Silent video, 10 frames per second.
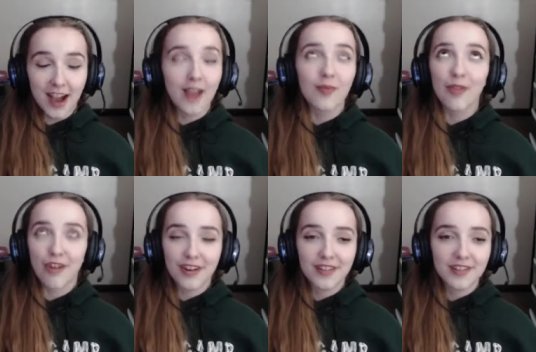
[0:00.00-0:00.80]
I
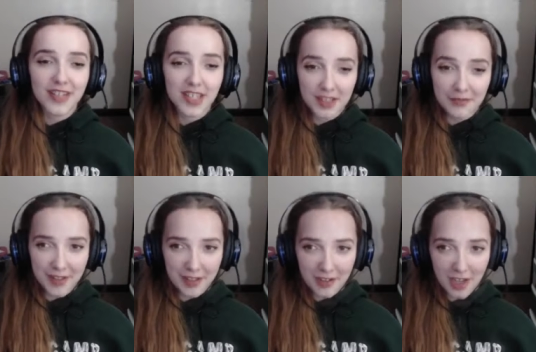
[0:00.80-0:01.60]
want it
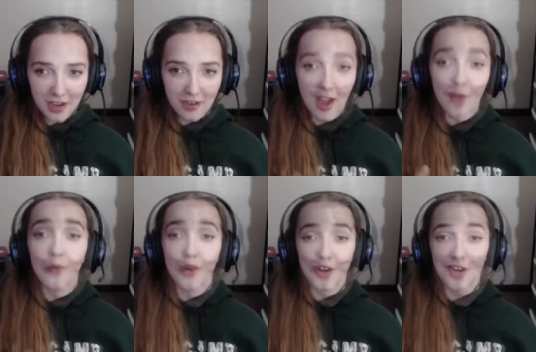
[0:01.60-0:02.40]
figured out. I
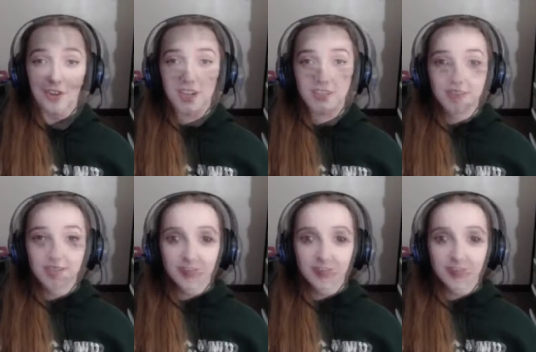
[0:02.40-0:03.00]
want a grid.